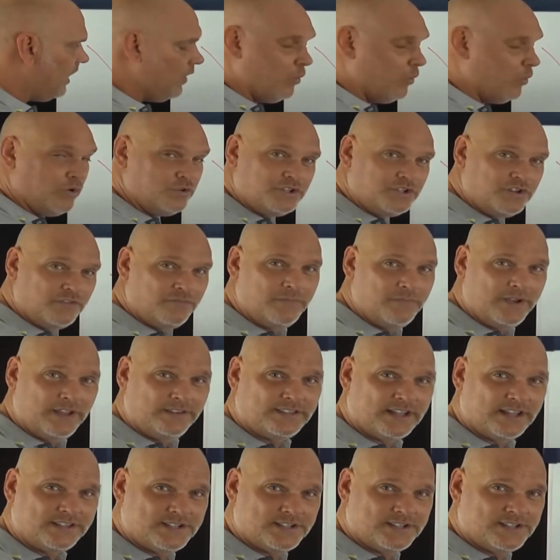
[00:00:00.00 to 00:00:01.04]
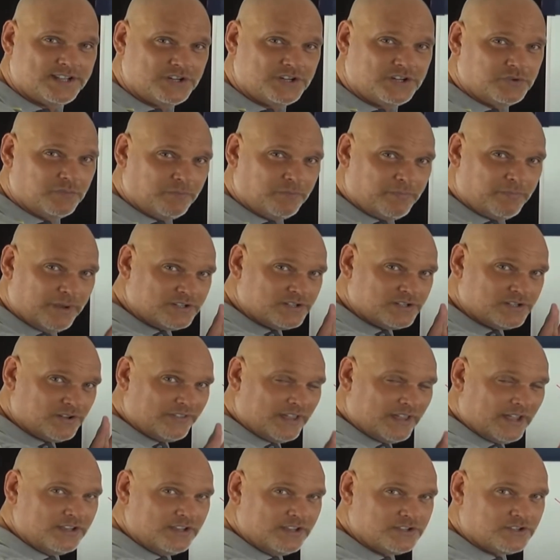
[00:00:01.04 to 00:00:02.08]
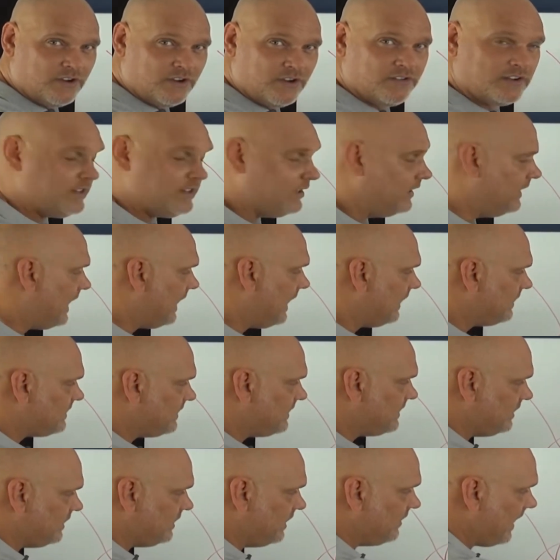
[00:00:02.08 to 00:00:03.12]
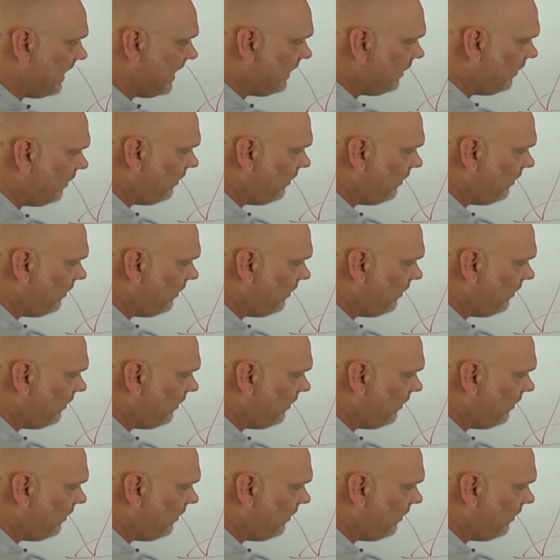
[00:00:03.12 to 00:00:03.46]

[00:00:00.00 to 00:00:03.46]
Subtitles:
Once you've made that decision based off that historical analysis, you're then going to